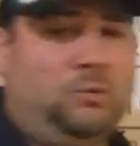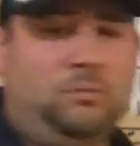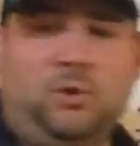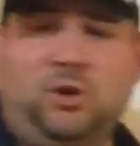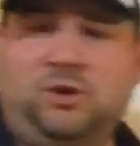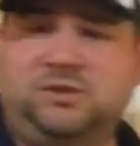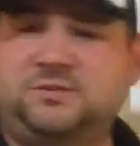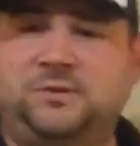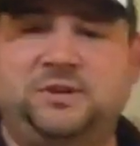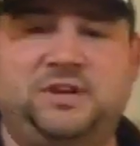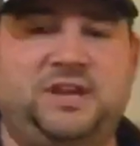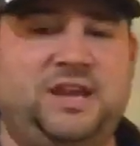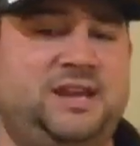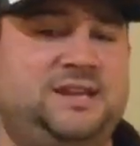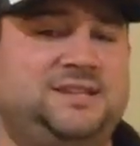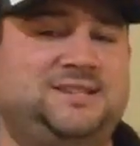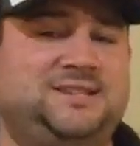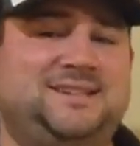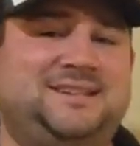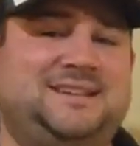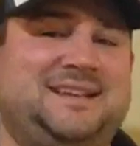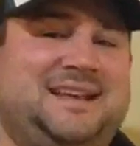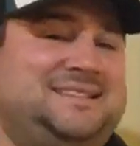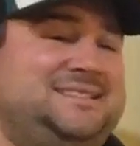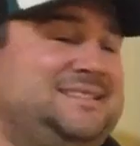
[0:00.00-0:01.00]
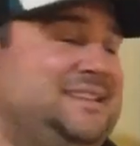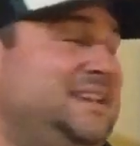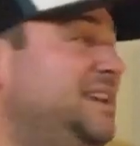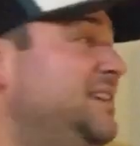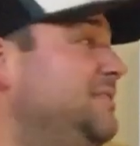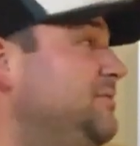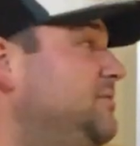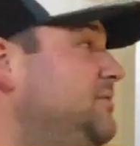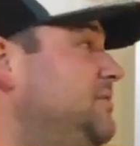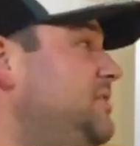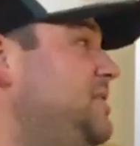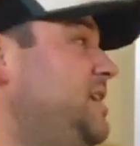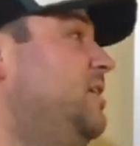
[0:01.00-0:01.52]
multiplication as
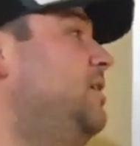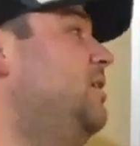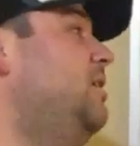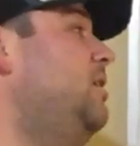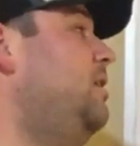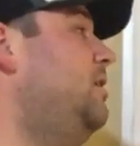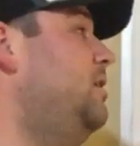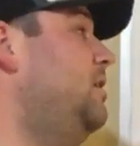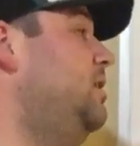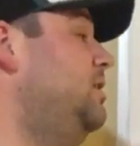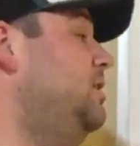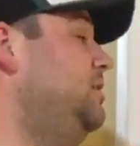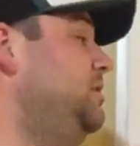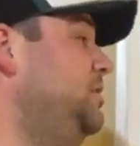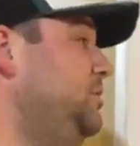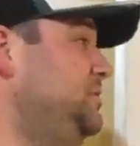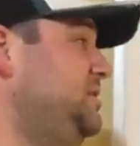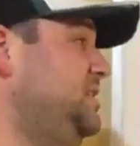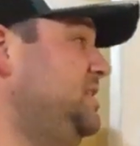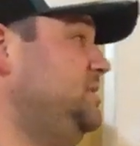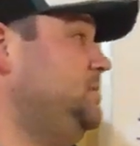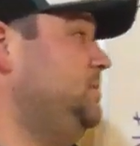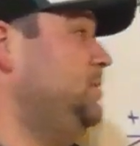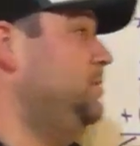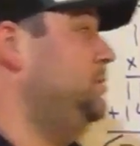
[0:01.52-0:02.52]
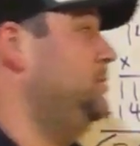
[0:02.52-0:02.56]
if there are no decimal